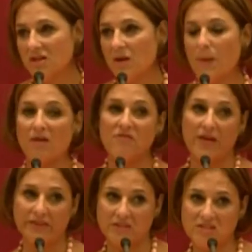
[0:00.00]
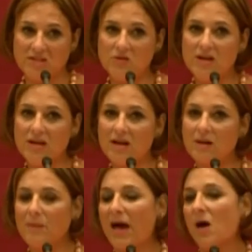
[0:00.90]
about volunteering,
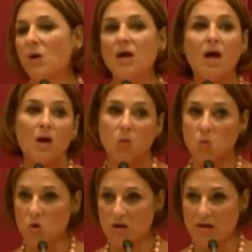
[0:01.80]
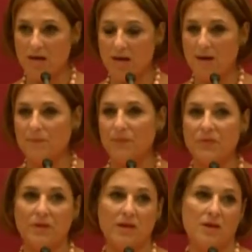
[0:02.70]
about working,
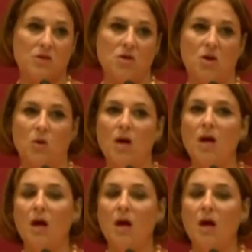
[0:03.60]
you know,